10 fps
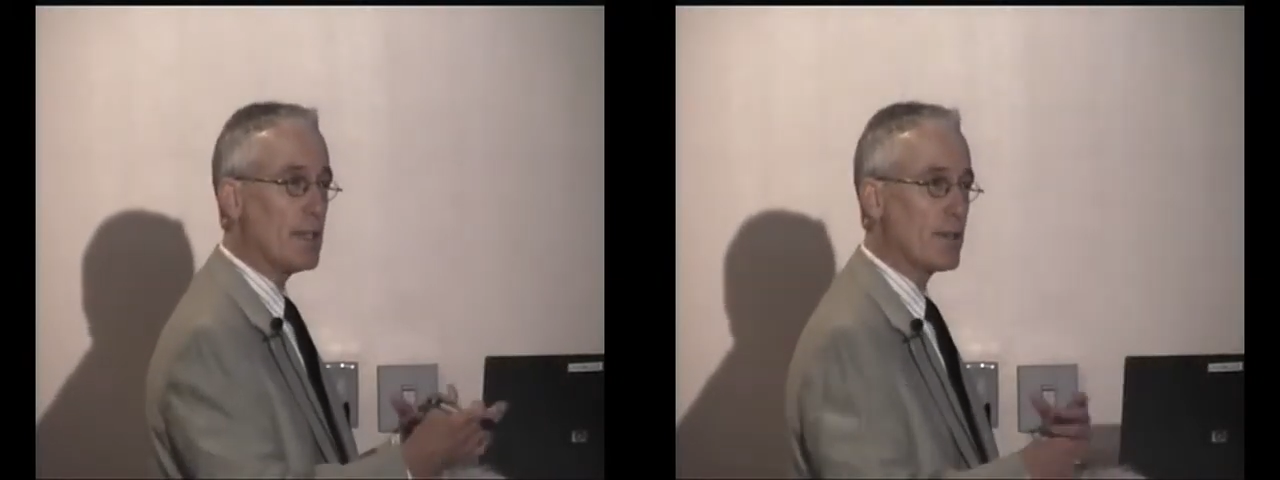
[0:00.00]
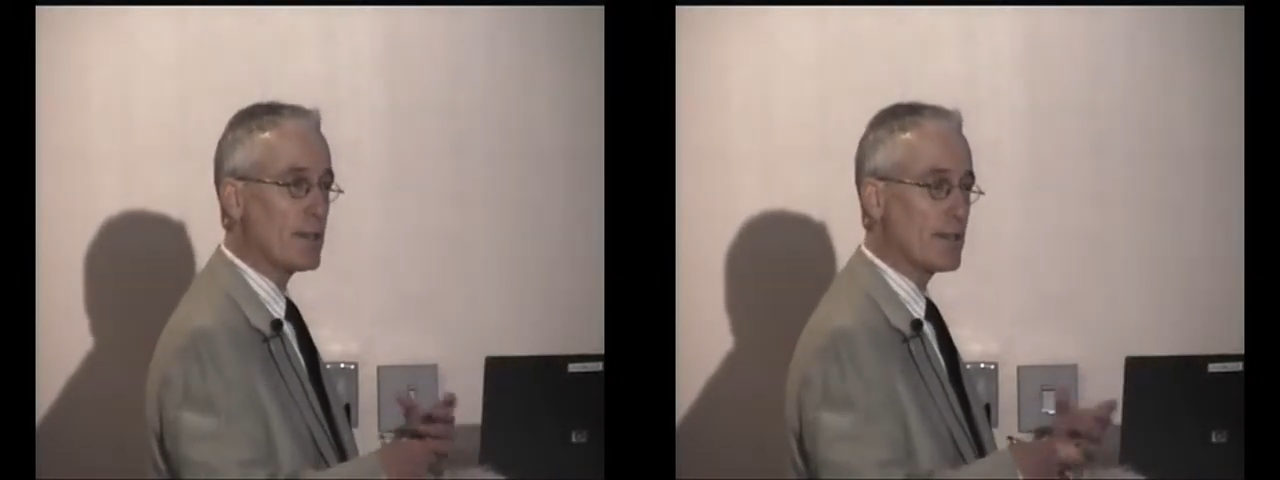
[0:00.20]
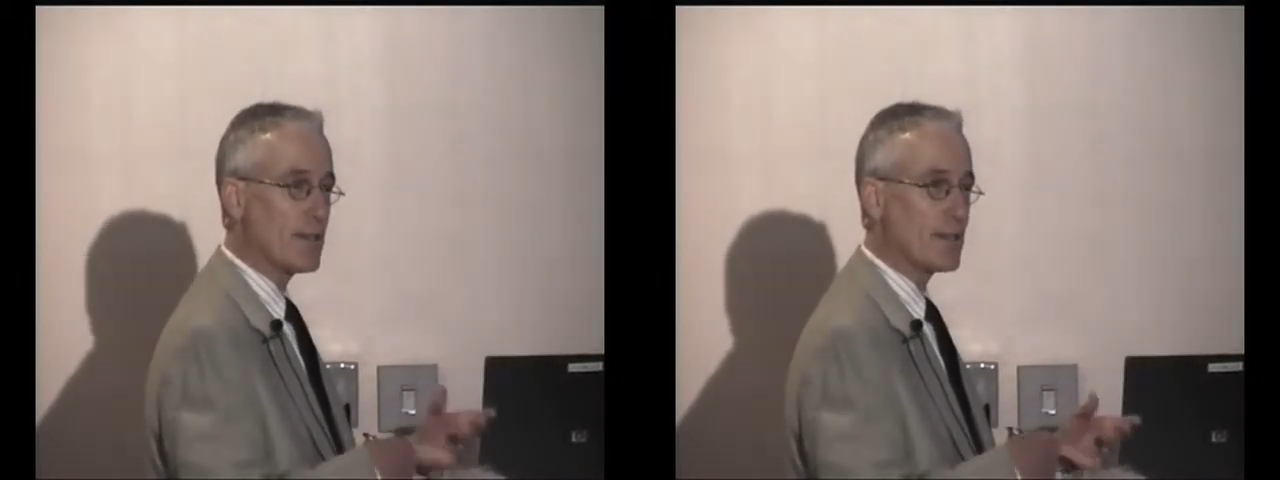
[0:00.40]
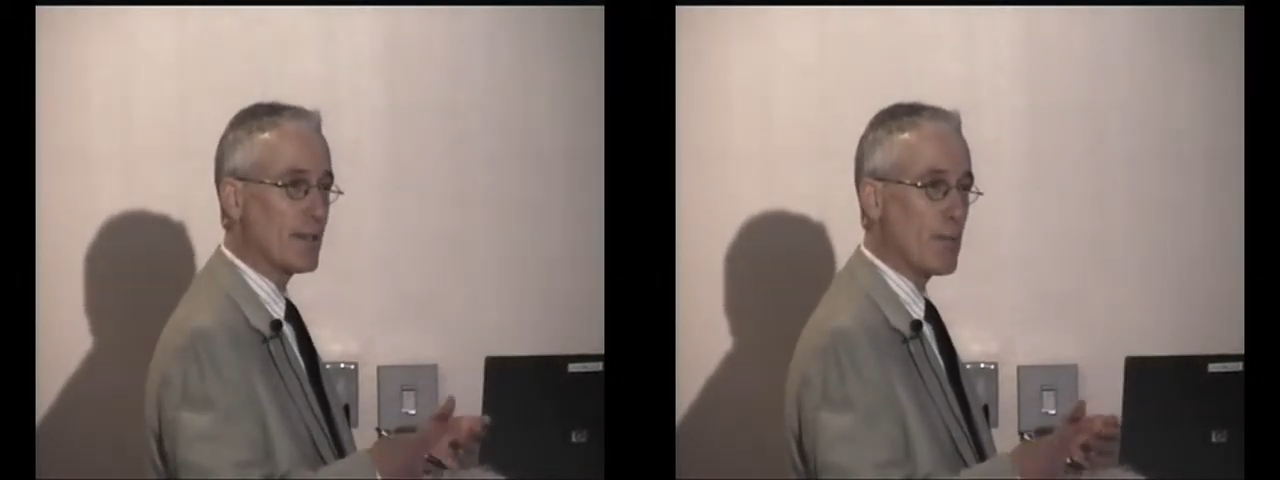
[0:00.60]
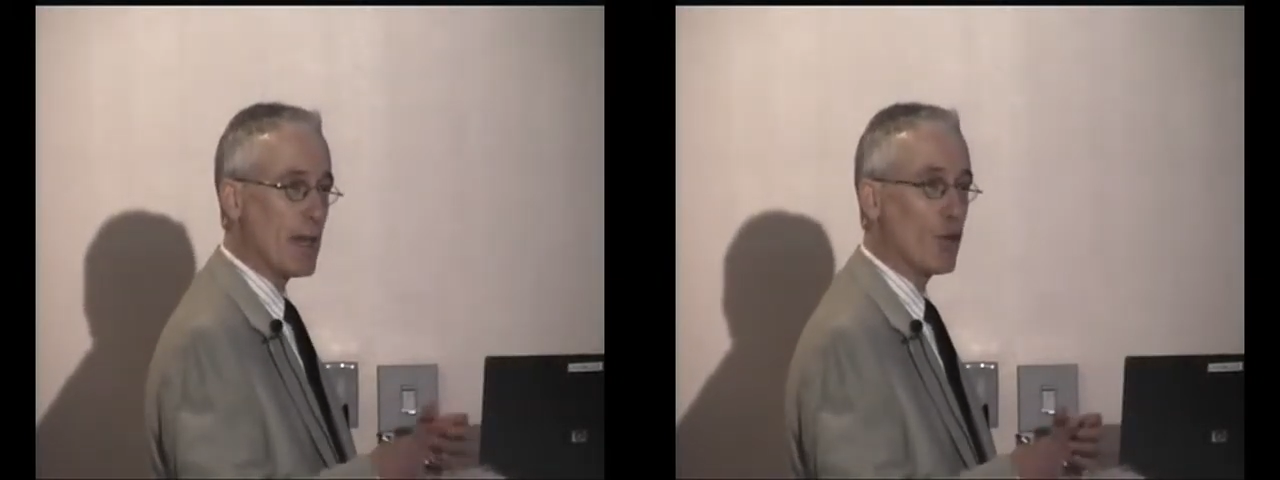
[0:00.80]
Nevus is
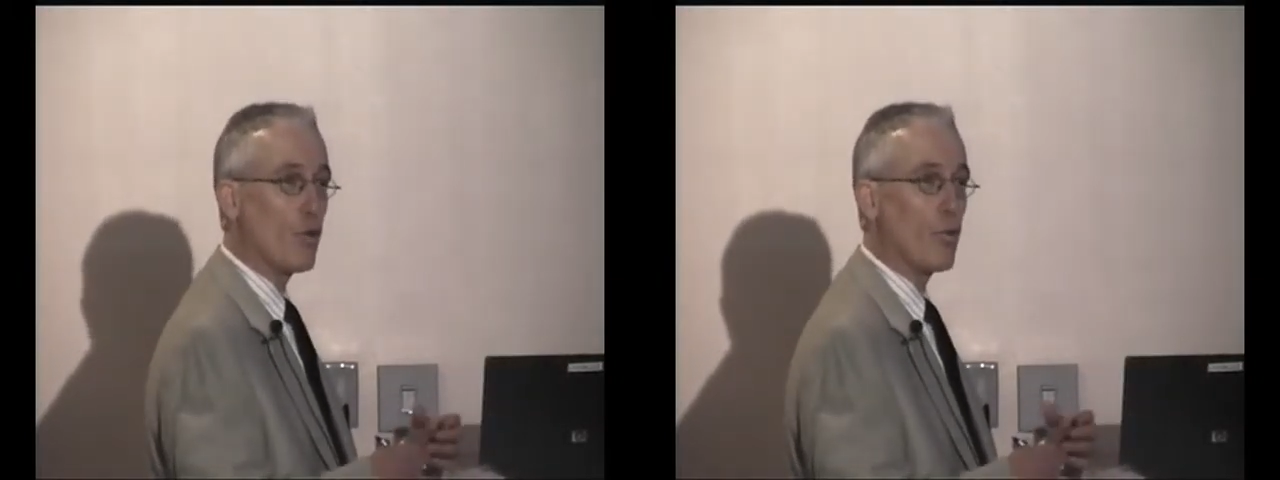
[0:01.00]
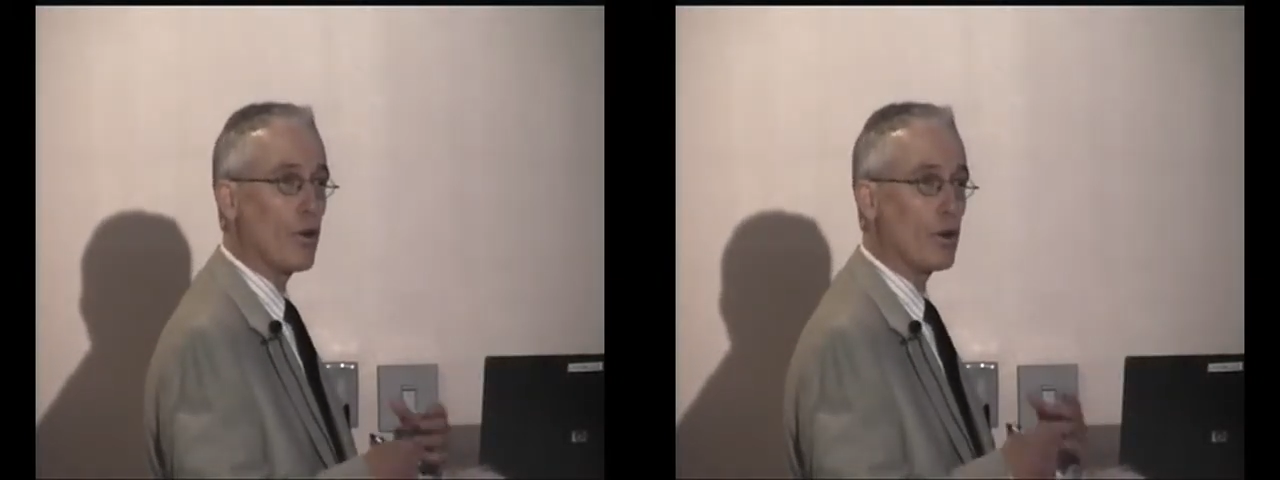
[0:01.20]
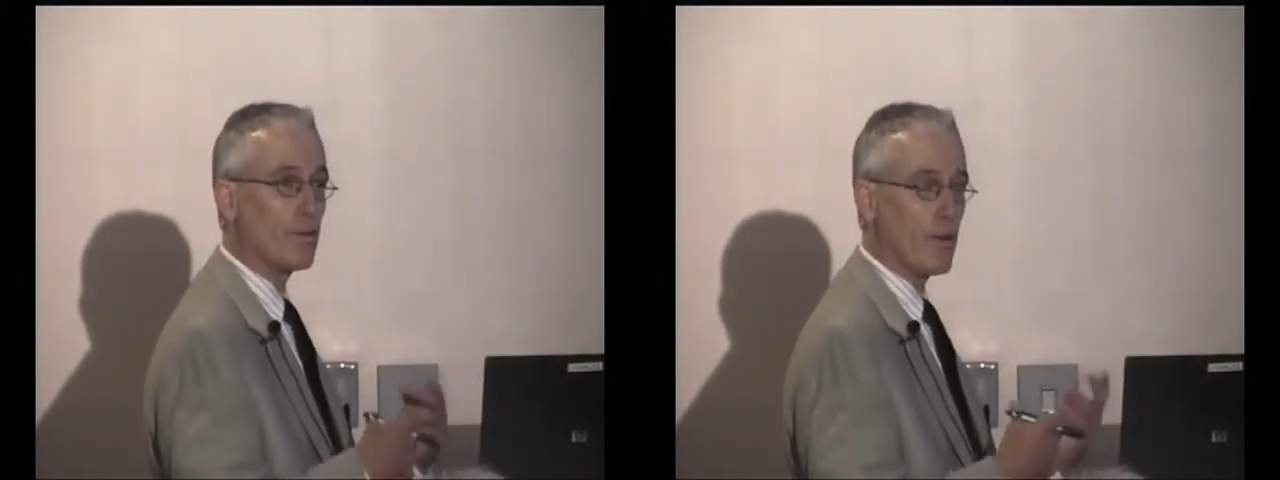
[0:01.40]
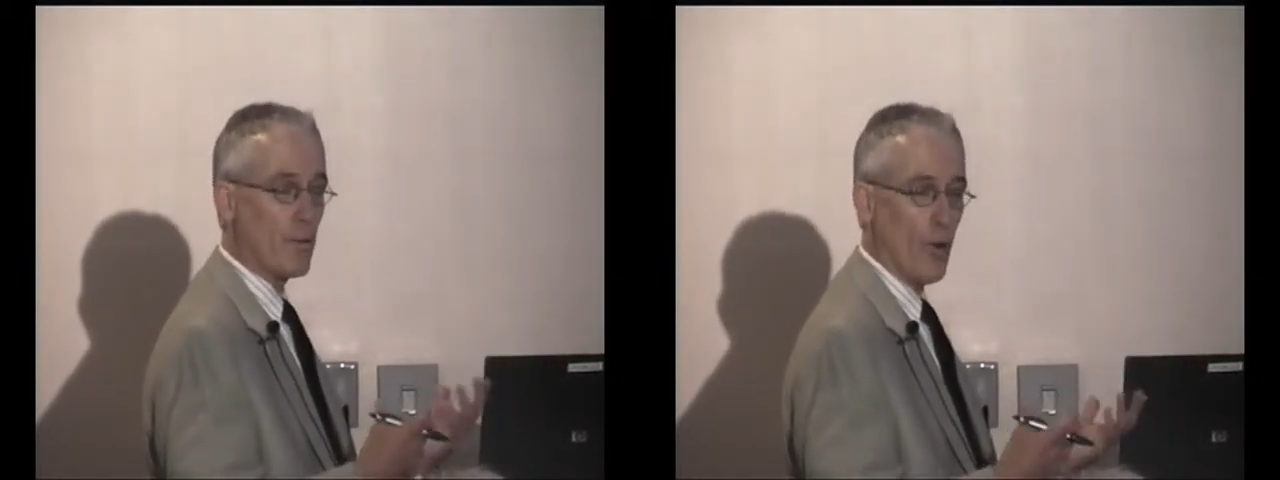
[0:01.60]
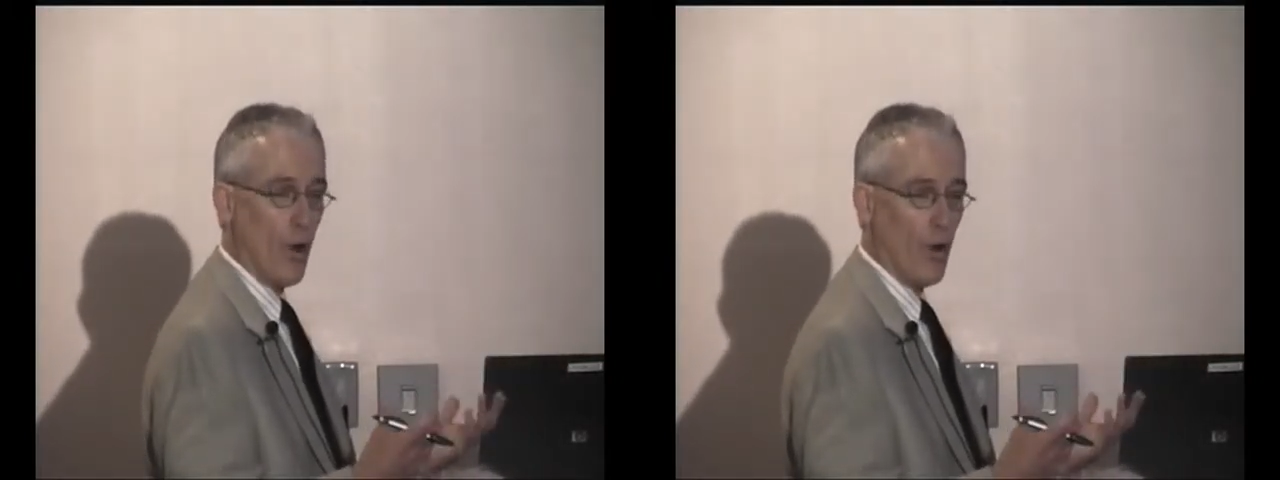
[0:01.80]
the medical word
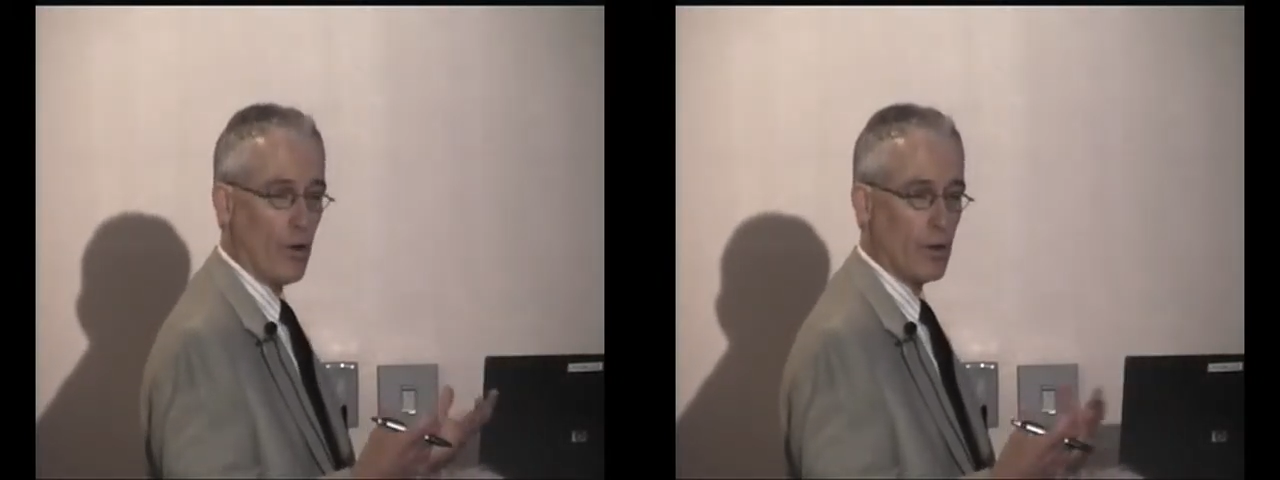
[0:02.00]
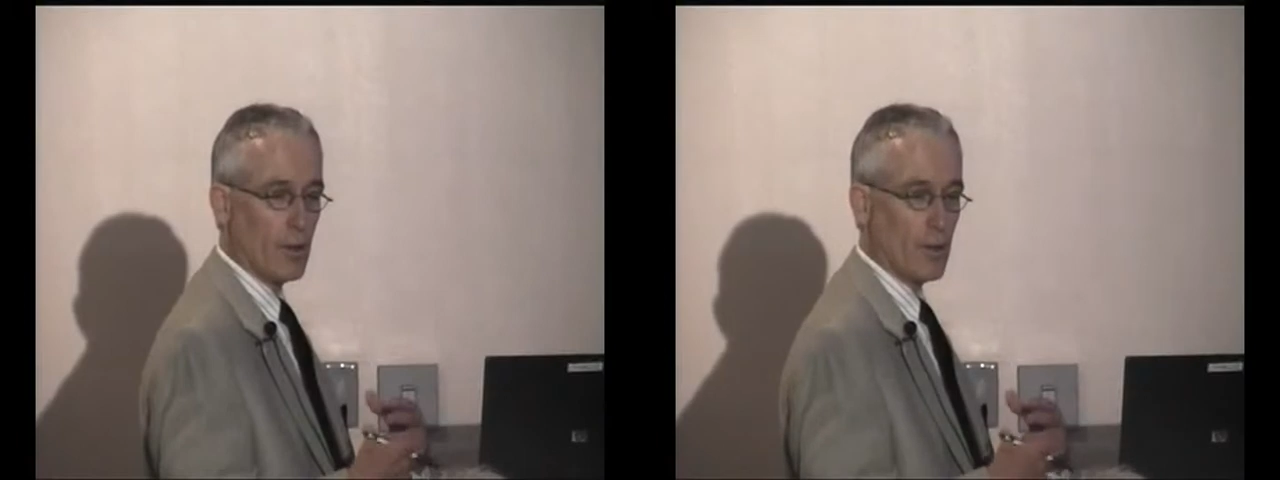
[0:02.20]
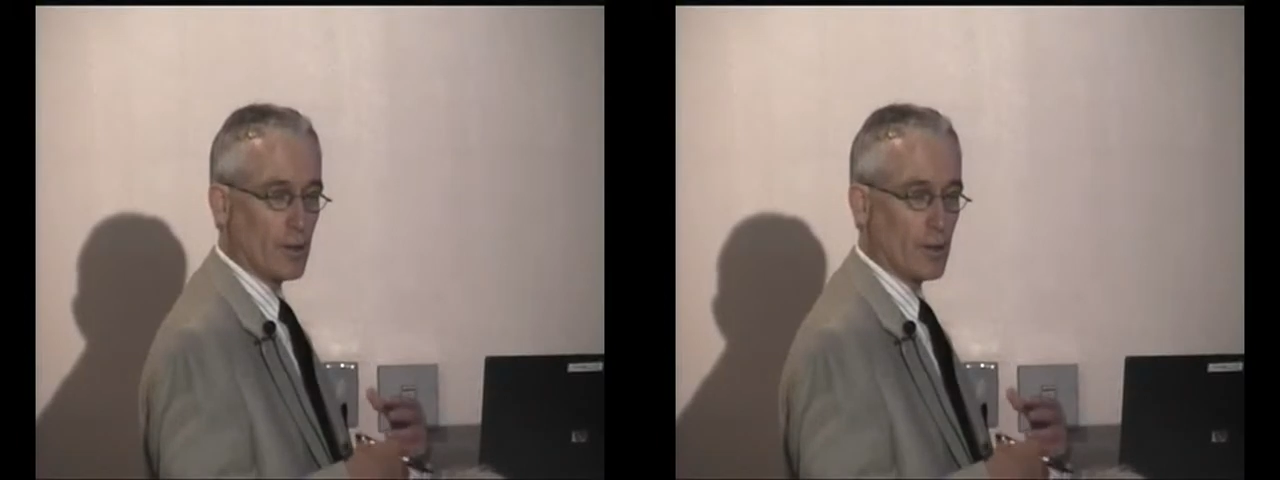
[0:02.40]
for mole.